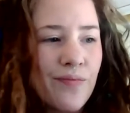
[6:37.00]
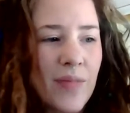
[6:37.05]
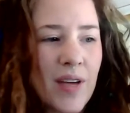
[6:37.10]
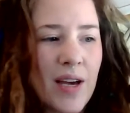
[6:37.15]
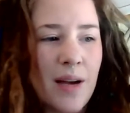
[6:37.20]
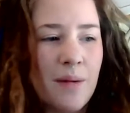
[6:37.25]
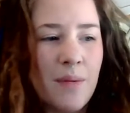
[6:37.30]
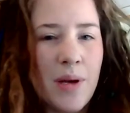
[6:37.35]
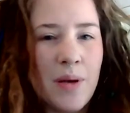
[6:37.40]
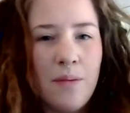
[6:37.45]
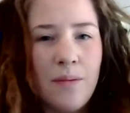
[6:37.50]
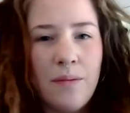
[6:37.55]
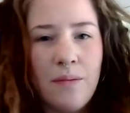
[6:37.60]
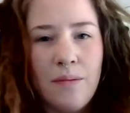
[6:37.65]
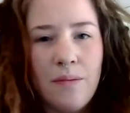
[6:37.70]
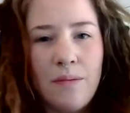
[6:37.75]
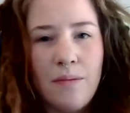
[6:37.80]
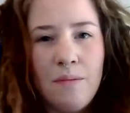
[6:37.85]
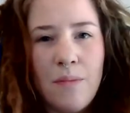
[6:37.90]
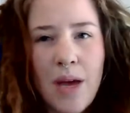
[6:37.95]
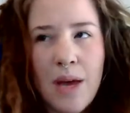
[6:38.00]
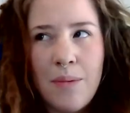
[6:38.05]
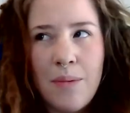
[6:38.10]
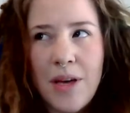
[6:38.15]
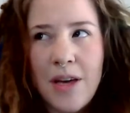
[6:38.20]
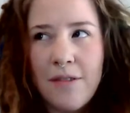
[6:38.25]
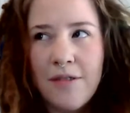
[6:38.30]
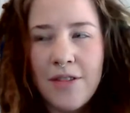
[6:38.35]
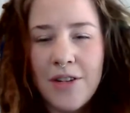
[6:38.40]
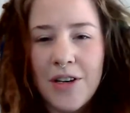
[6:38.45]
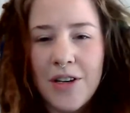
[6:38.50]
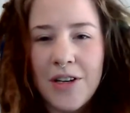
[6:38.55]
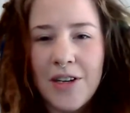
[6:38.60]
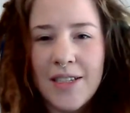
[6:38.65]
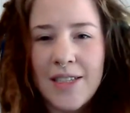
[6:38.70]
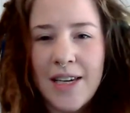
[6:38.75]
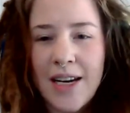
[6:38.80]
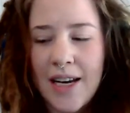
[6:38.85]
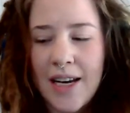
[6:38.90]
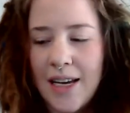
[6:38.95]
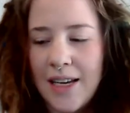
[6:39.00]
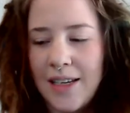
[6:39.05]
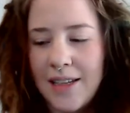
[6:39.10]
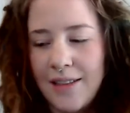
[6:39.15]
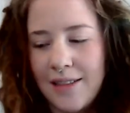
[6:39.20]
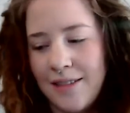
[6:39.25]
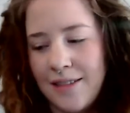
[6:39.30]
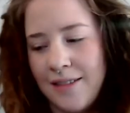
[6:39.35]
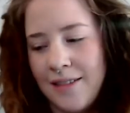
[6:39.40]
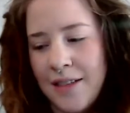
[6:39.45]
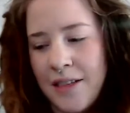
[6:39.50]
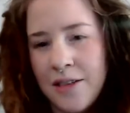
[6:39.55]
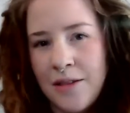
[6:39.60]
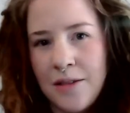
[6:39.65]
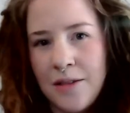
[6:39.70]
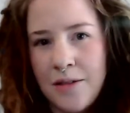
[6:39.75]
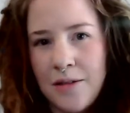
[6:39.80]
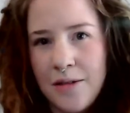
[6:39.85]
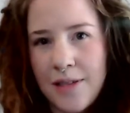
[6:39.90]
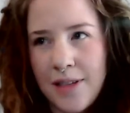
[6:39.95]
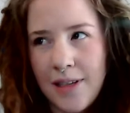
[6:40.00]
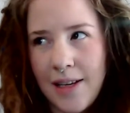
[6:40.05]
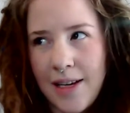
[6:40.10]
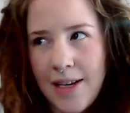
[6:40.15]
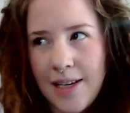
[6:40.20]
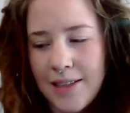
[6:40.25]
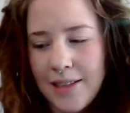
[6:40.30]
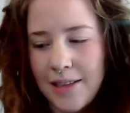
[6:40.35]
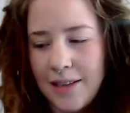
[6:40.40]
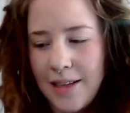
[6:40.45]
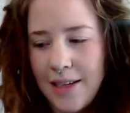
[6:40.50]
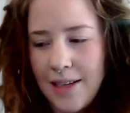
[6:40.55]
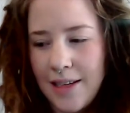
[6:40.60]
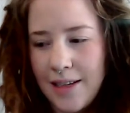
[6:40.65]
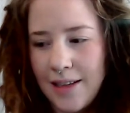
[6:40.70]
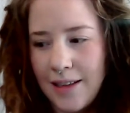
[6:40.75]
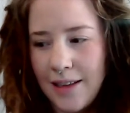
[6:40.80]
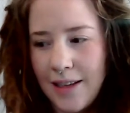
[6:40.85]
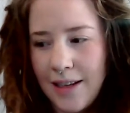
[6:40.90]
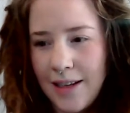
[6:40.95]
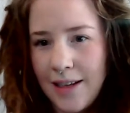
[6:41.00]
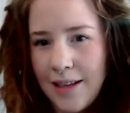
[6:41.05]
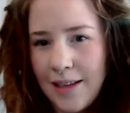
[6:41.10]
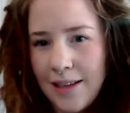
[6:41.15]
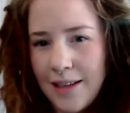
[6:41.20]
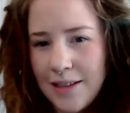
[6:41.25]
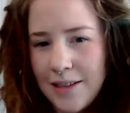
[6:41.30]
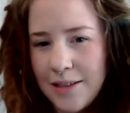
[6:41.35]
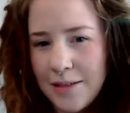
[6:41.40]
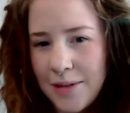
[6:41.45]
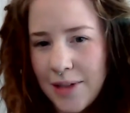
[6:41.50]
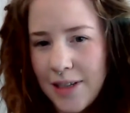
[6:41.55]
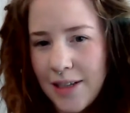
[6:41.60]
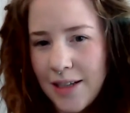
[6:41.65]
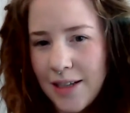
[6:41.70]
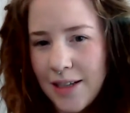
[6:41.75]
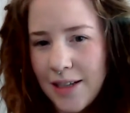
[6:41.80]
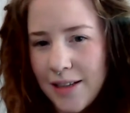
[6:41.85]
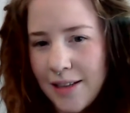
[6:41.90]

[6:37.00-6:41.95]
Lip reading: Maybe for a second. Who still has a landline? That's weird.